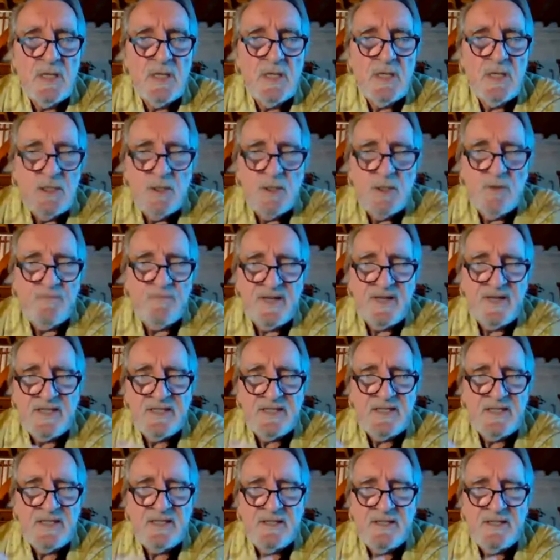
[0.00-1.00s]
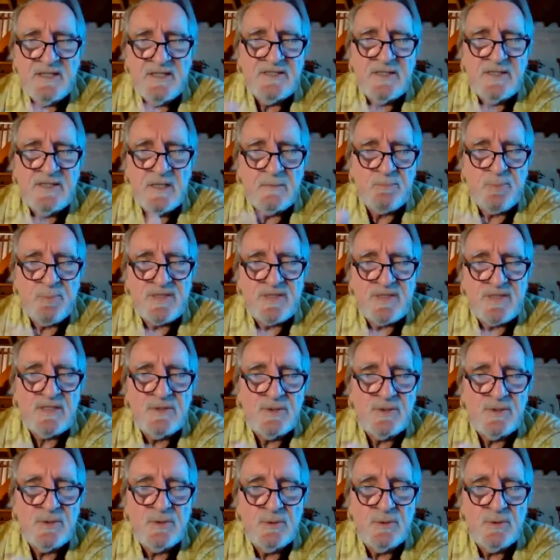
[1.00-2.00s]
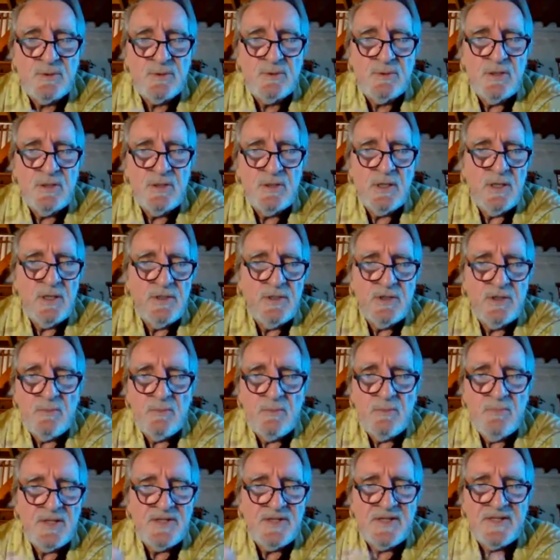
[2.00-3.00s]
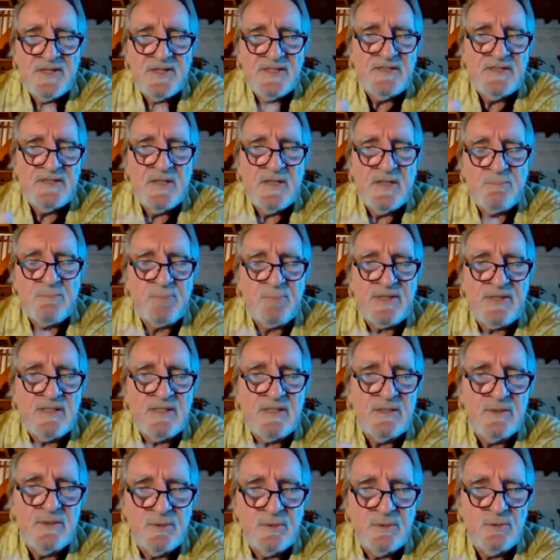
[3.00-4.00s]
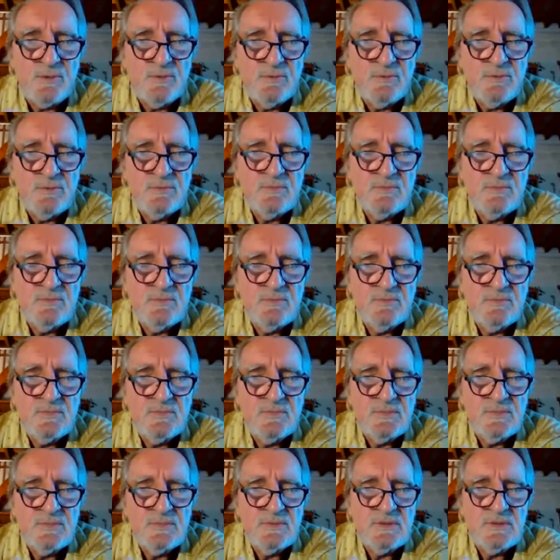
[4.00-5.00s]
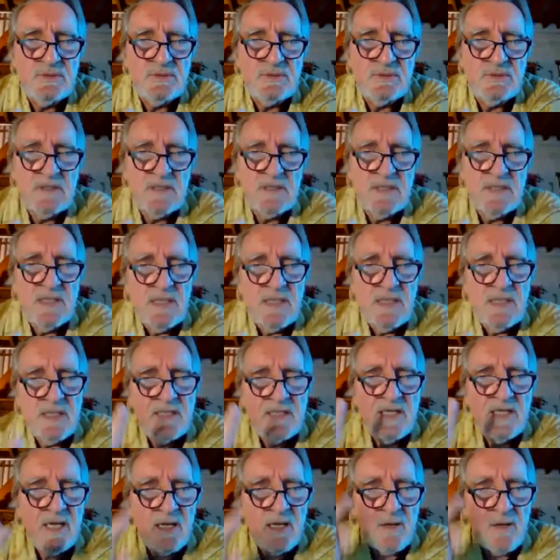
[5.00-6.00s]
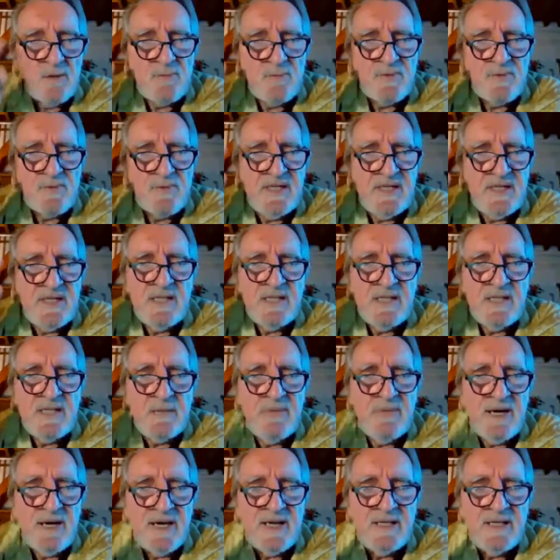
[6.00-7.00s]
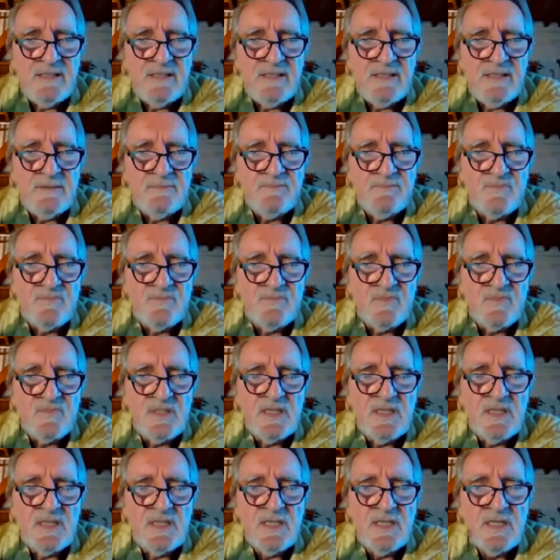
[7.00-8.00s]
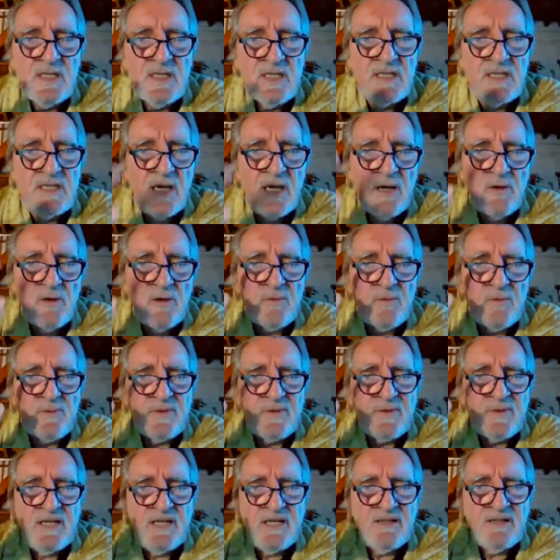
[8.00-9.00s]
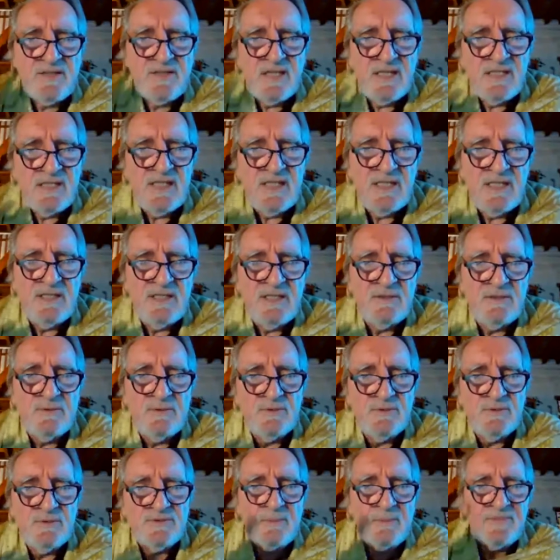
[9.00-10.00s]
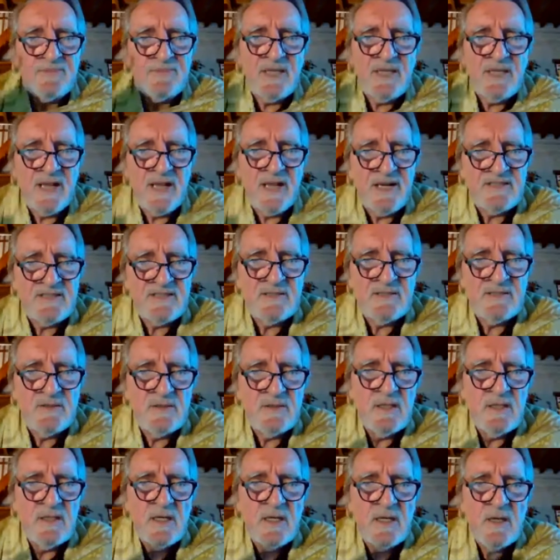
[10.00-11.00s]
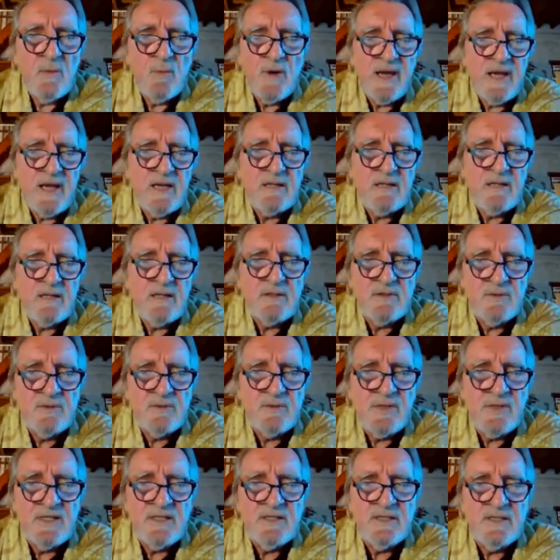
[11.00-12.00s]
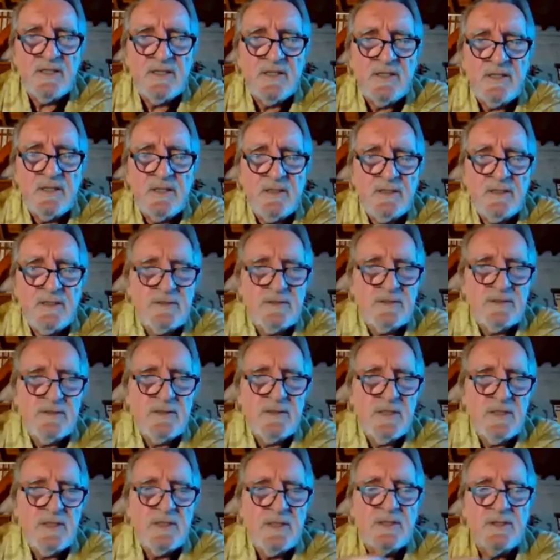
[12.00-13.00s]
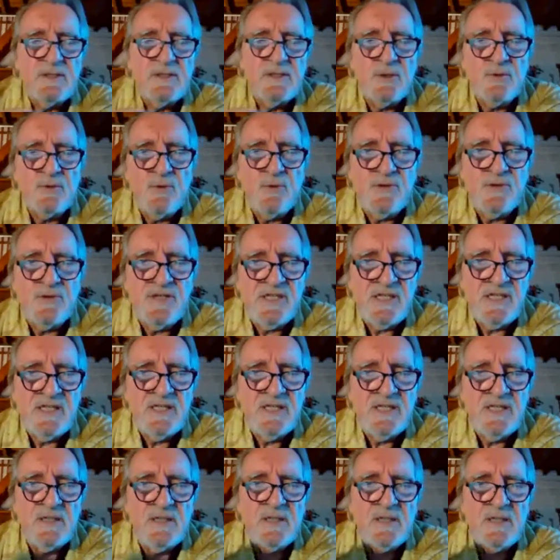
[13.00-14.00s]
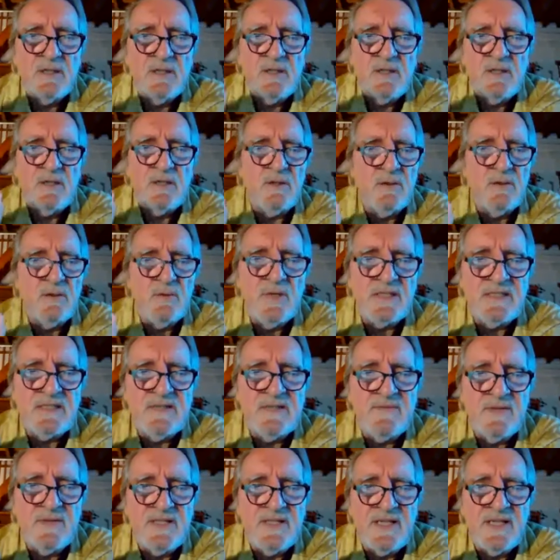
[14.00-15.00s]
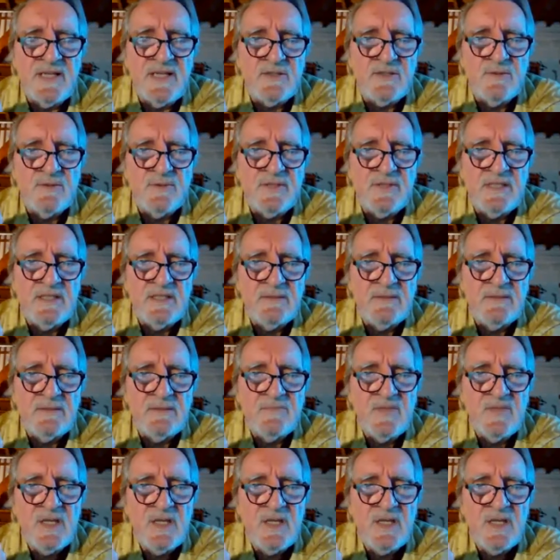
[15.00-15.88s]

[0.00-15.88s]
Your father is not present to you. Your mother is not present to you. They are already in their mind. They are already thinking to something else while doing the cooking or whatever they are doing.